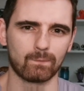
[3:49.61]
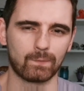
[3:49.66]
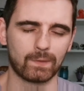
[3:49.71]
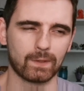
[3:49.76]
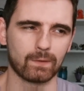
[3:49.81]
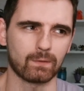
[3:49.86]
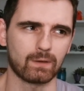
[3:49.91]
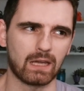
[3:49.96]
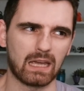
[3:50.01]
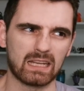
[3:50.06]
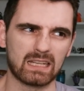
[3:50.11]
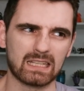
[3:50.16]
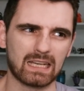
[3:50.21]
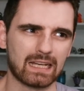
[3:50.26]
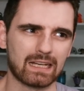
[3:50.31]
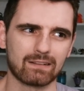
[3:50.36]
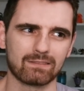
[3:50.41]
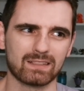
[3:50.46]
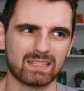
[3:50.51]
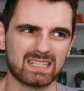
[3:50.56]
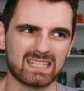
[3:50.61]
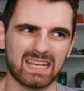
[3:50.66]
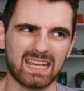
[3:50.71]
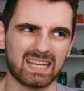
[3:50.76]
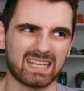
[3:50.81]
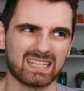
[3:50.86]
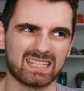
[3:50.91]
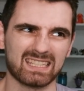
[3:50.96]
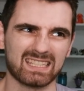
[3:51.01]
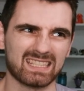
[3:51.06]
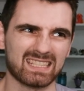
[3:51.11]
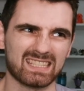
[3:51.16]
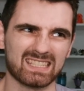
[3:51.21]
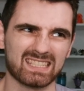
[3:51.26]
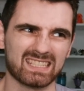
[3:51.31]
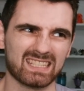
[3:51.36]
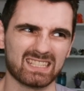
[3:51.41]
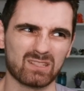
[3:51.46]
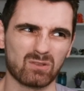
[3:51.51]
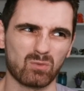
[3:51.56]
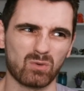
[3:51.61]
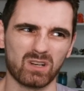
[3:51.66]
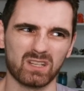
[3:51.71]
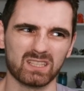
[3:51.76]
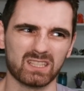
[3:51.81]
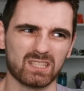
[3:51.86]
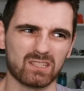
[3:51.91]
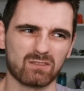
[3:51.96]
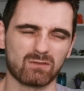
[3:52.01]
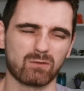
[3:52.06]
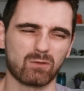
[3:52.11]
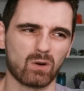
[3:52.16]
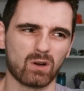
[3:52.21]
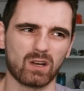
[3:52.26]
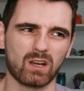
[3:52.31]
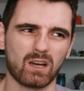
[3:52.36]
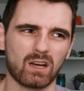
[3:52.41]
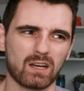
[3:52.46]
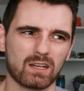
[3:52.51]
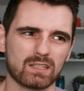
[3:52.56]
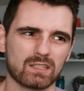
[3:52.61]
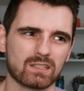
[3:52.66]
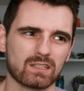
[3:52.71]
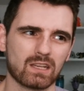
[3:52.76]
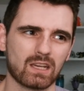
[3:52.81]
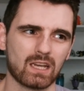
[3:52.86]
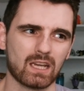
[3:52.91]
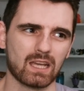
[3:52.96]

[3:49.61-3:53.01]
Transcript: Okay, not every deck is going to want this 4-cost